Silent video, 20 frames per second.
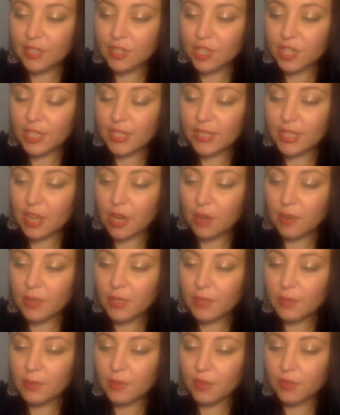She is
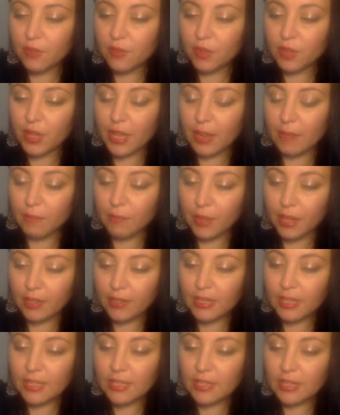always beautiful and
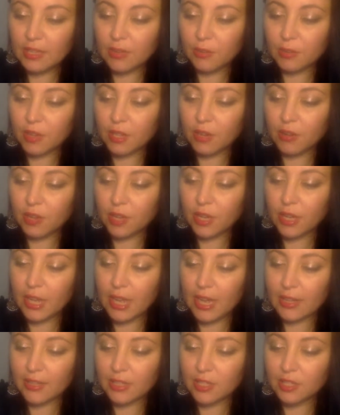rarely seen without her
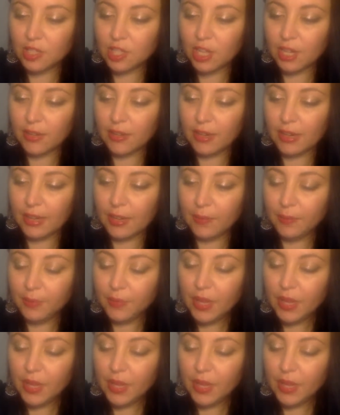cats and chariot.